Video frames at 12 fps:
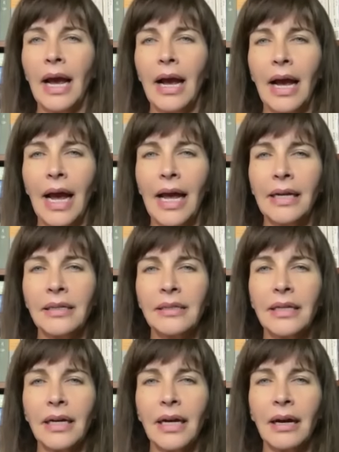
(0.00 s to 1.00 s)

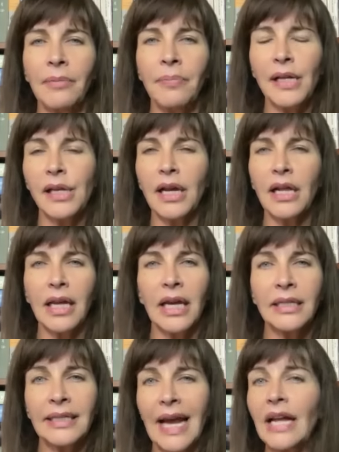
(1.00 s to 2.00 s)
And
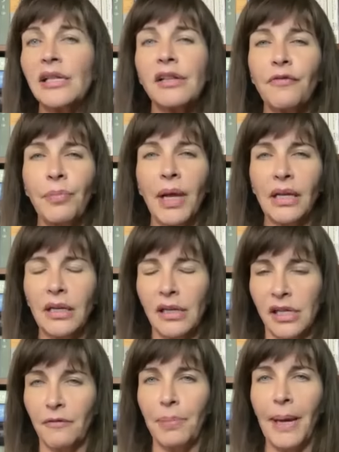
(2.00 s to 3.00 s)
basically, tens of
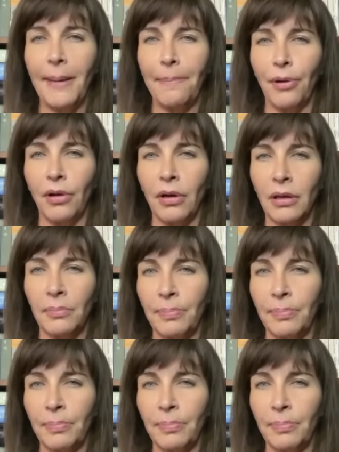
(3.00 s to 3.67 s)
millions of people